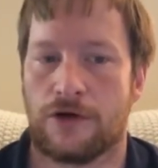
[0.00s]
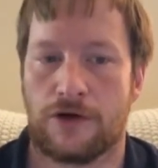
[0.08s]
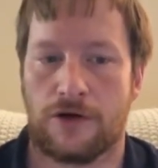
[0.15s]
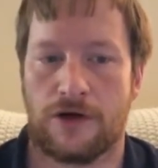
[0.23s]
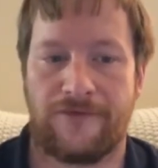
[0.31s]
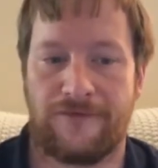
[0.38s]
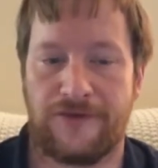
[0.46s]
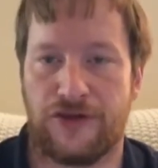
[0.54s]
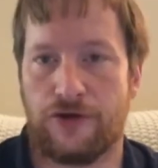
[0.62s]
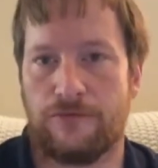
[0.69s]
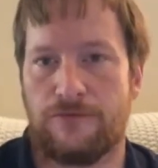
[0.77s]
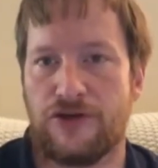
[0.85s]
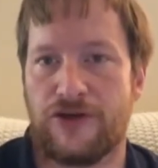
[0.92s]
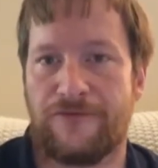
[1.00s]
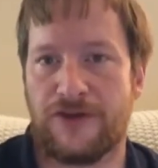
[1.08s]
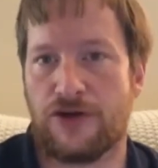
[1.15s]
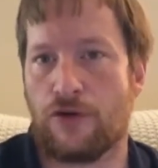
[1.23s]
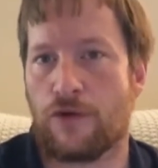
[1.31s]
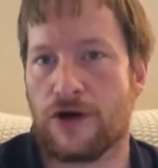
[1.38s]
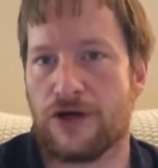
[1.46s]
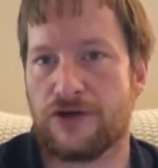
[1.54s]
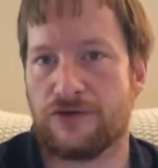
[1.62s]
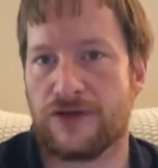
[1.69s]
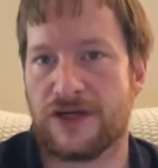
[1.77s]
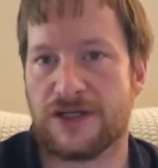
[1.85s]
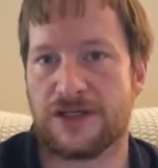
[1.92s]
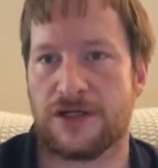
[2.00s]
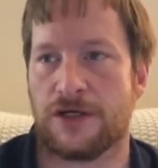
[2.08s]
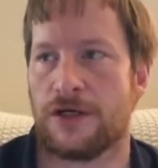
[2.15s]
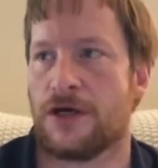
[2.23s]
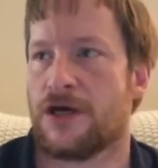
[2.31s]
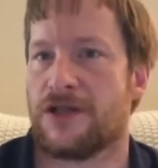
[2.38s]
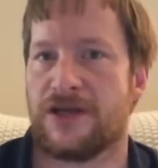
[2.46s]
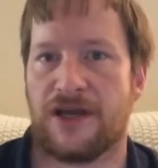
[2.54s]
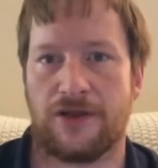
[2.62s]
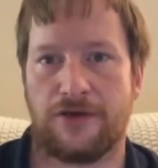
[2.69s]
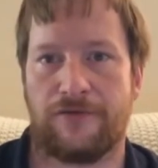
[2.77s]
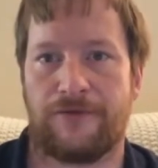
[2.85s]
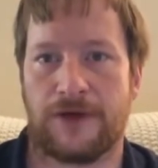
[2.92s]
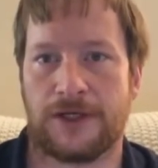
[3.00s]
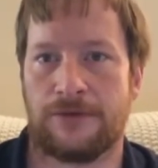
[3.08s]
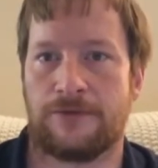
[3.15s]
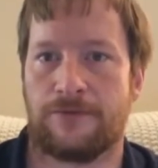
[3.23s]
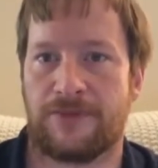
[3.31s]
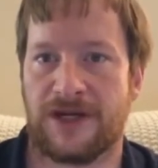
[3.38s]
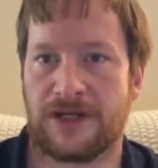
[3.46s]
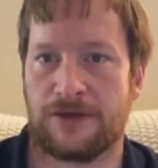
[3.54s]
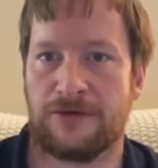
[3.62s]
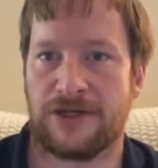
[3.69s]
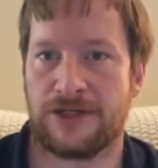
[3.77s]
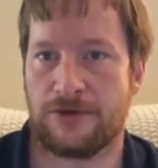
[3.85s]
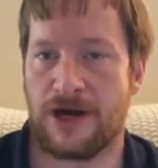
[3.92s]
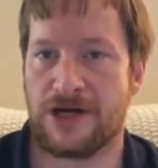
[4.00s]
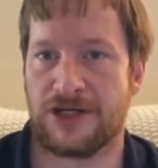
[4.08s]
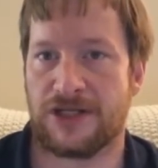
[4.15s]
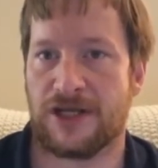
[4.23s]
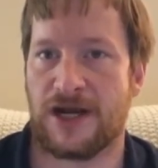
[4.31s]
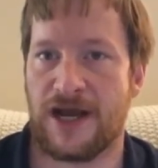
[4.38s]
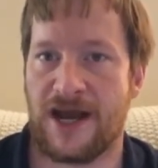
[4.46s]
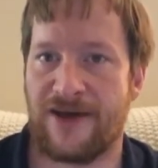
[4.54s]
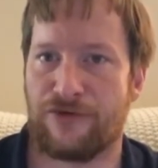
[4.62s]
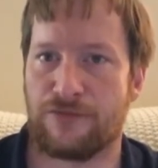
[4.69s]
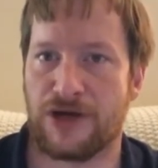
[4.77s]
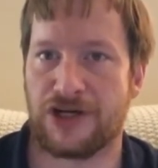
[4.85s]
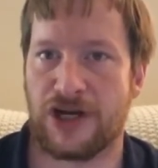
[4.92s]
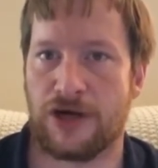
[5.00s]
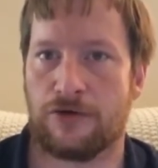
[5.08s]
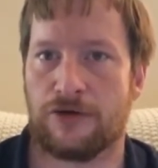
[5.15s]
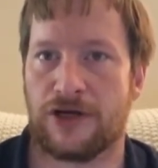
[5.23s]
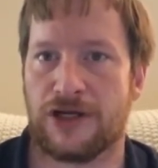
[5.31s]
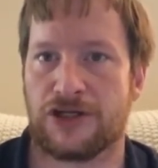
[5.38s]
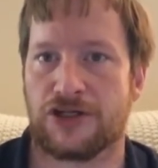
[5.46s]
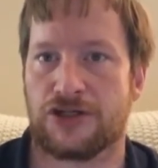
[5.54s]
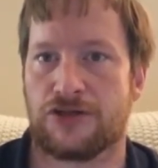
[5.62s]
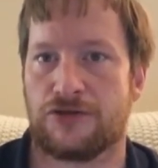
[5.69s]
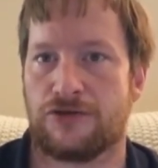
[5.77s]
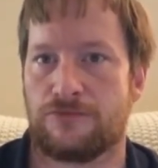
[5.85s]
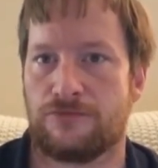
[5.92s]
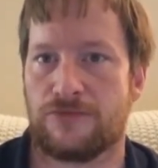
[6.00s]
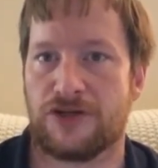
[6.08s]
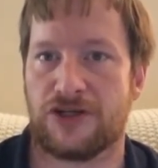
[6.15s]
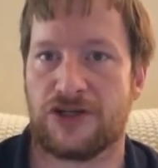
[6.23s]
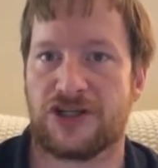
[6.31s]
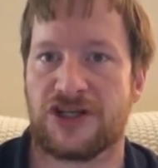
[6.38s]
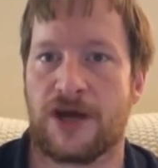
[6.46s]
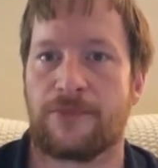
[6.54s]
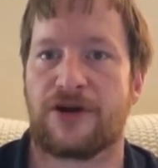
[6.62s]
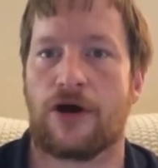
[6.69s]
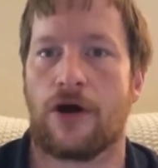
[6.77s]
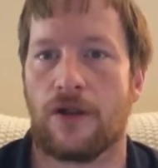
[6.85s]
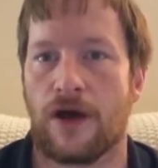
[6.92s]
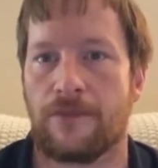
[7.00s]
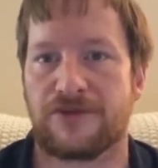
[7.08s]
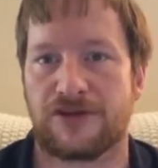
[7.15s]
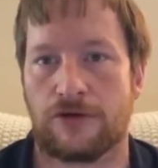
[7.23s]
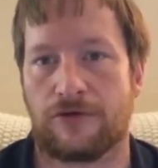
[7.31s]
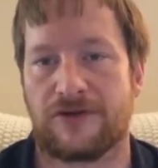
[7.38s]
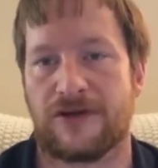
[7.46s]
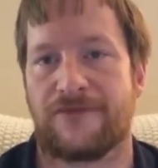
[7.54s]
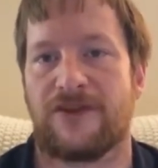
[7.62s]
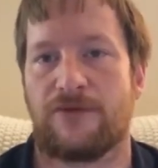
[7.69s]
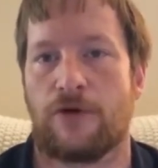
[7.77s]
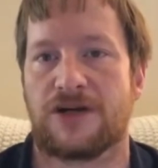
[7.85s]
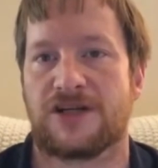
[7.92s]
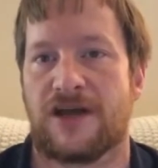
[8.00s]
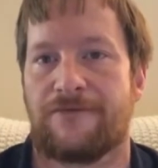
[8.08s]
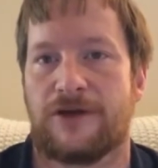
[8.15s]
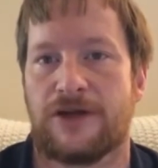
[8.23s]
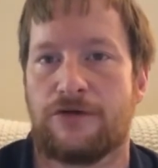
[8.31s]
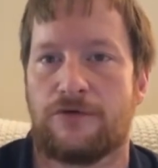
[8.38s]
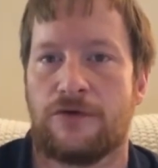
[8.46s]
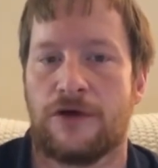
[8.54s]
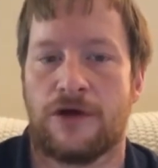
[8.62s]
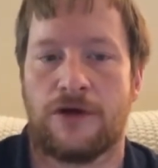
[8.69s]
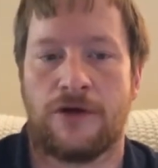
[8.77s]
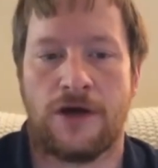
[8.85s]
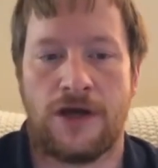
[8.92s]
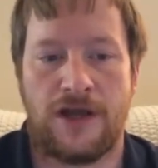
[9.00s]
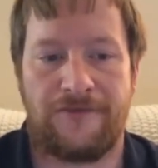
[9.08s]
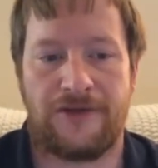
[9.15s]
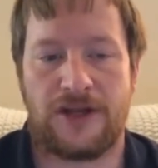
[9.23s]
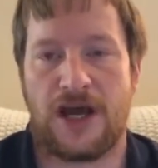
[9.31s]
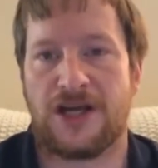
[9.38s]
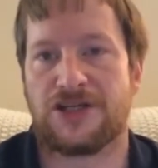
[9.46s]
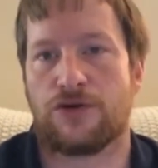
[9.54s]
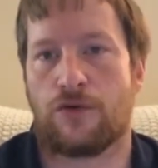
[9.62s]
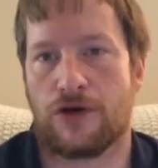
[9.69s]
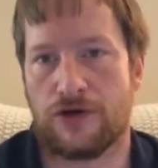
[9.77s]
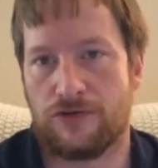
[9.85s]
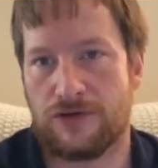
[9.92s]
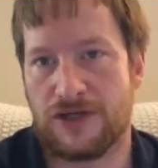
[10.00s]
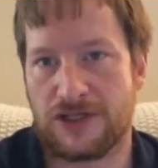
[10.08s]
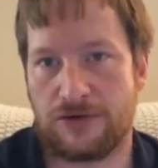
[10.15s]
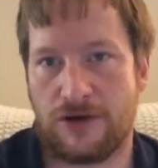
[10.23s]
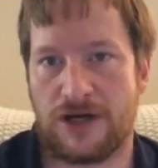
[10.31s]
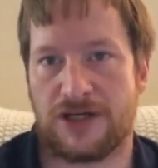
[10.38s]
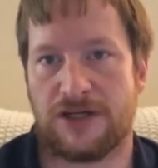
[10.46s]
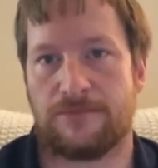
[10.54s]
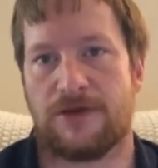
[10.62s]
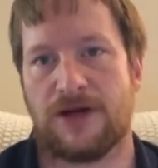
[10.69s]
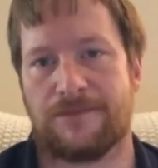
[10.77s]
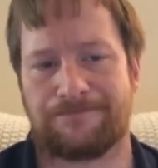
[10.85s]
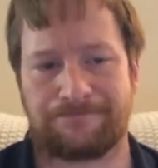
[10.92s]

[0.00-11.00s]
if you don't want to do this. The other pick 3 strategy that I have on my channel, it's to sum it all up. So definitely watch that video if you guys don't want to do this strategy. But